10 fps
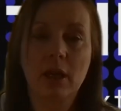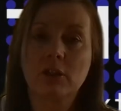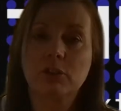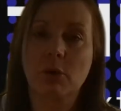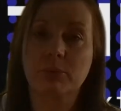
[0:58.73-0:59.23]

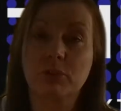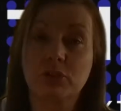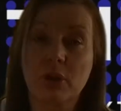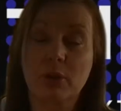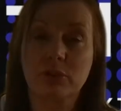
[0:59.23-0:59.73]
So I'm just
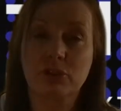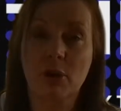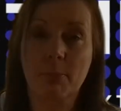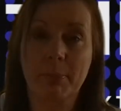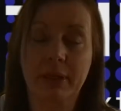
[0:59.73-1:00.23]
going to
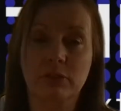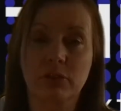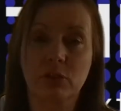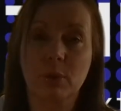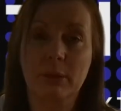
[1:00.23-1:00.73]
jump into
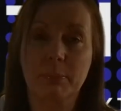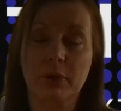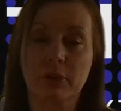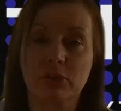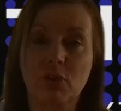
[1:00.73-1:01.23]
the QuickBooks